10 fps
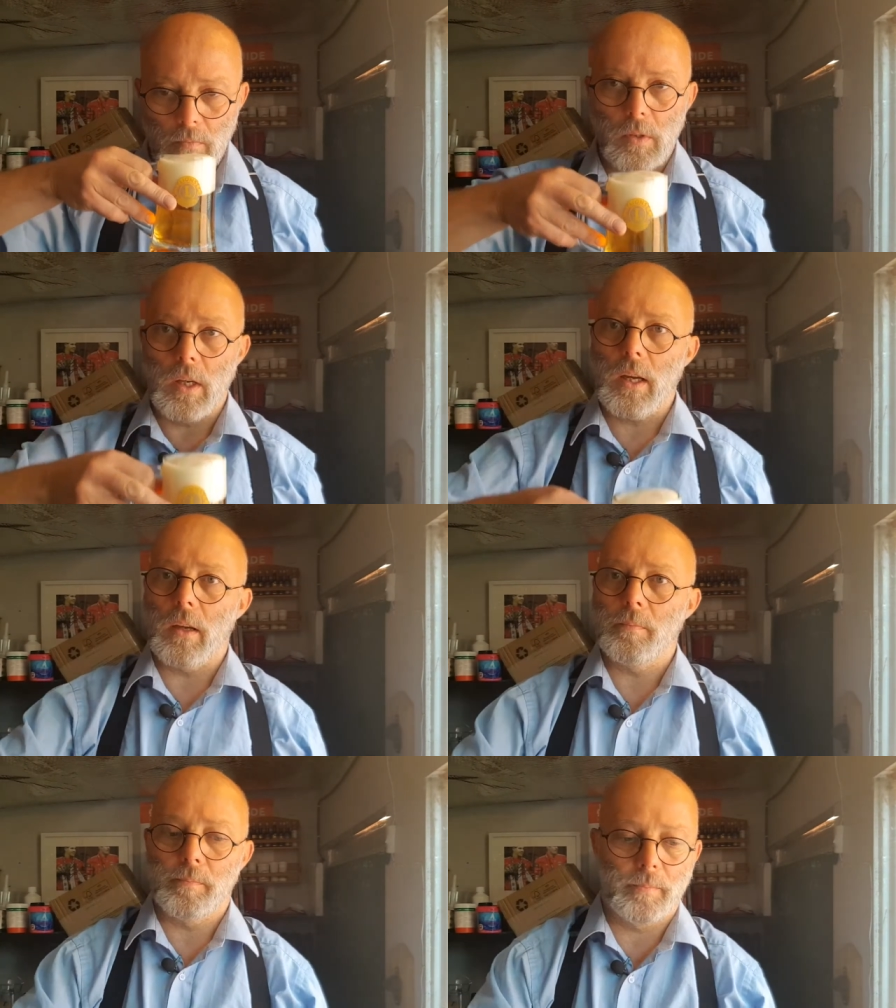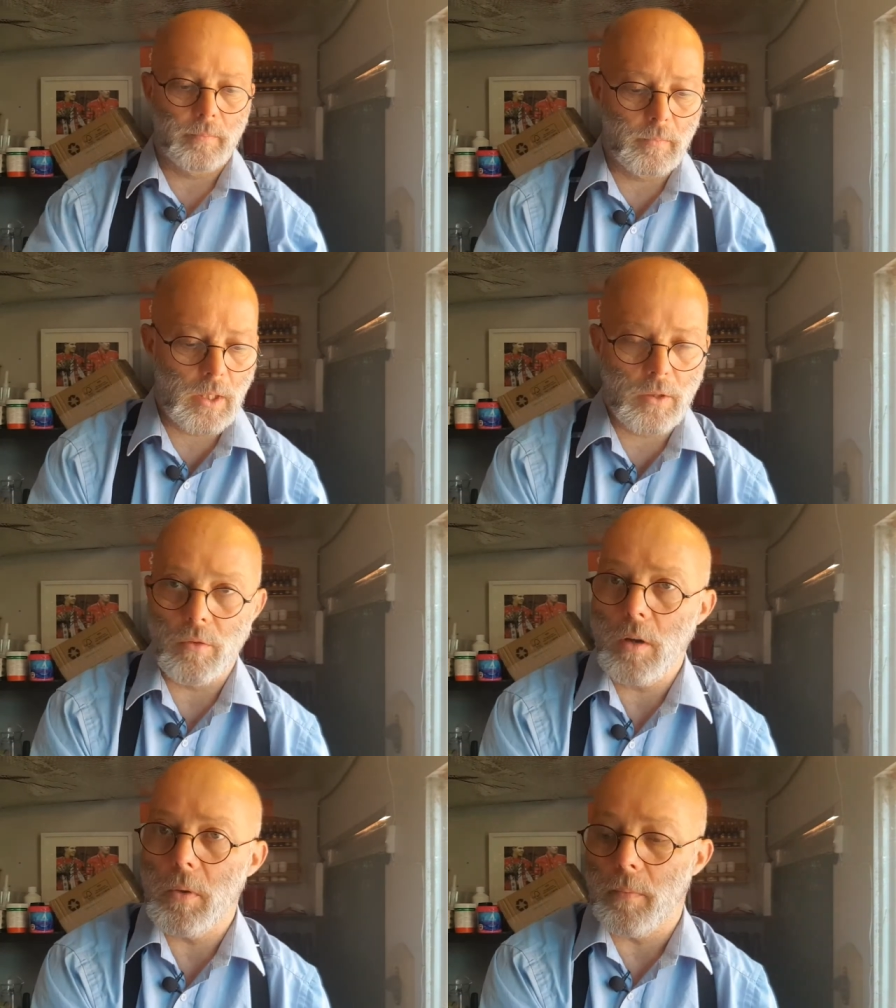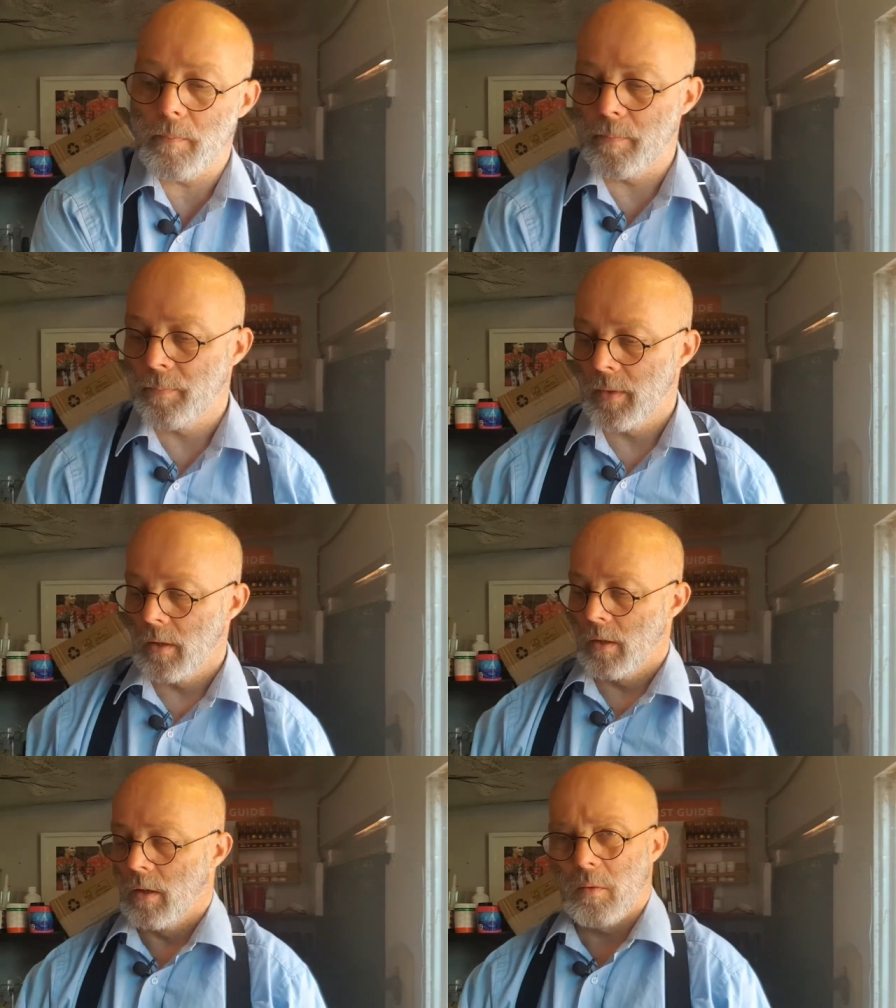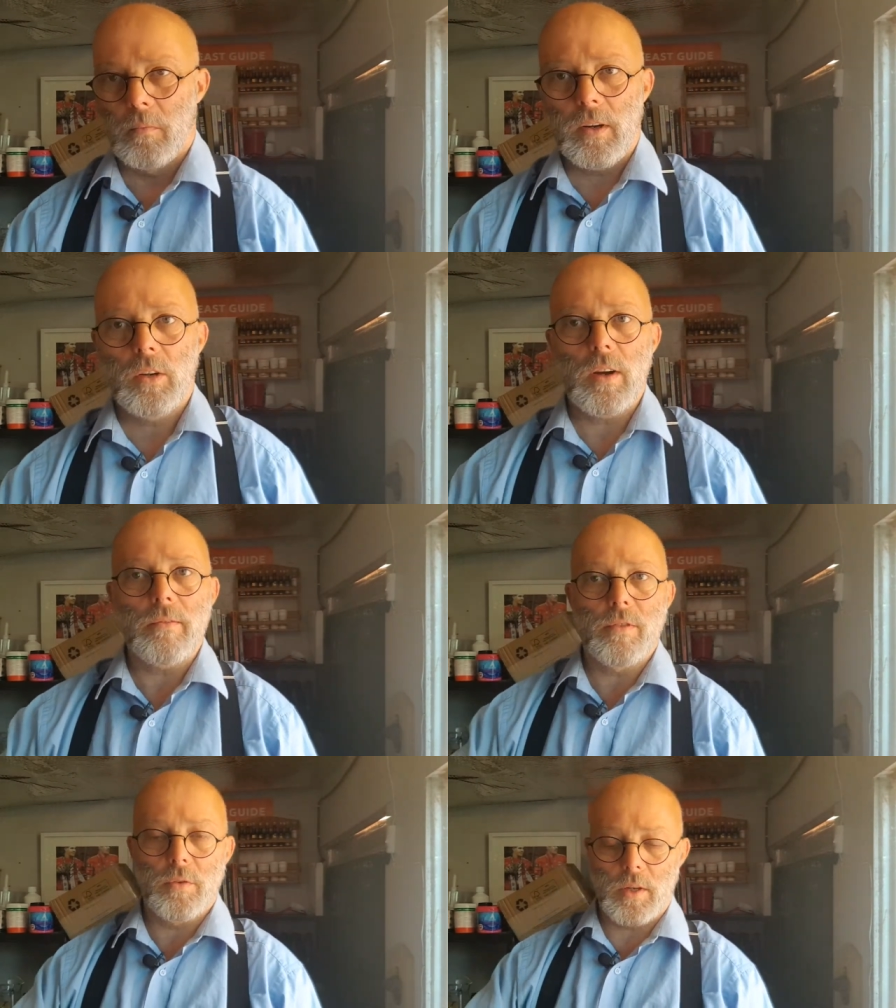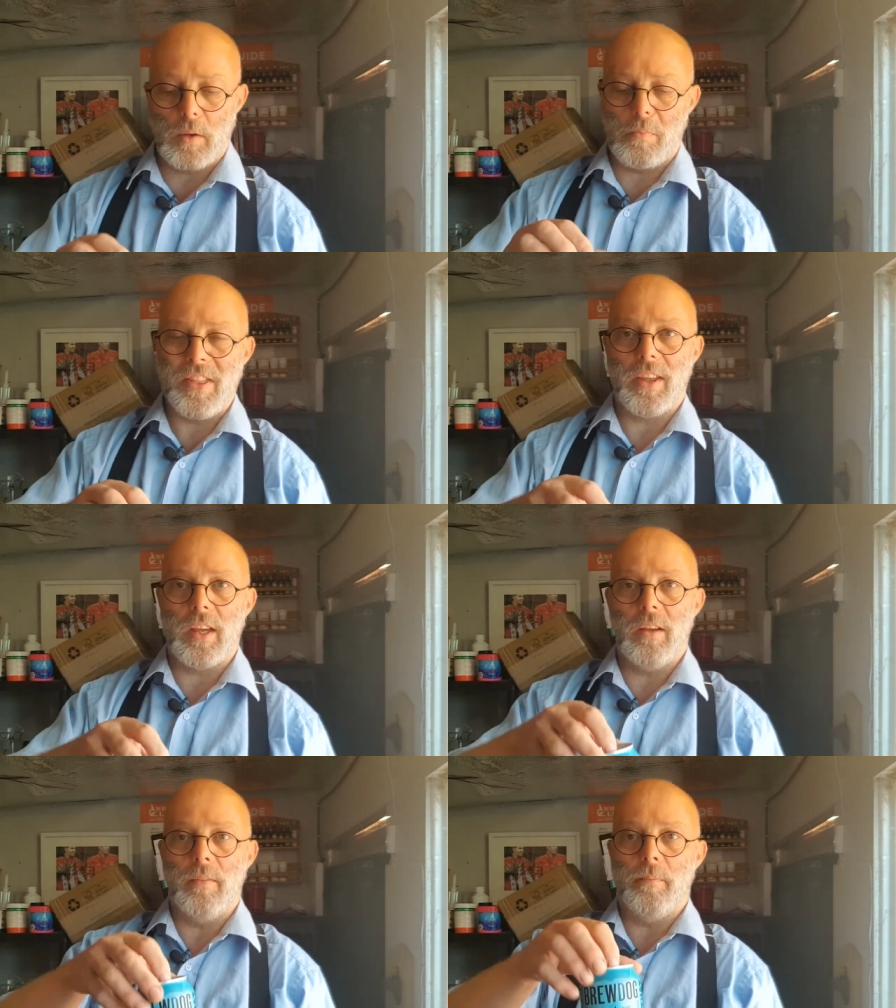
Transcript: yeah, nice aroma. Very grapefruity, pithy.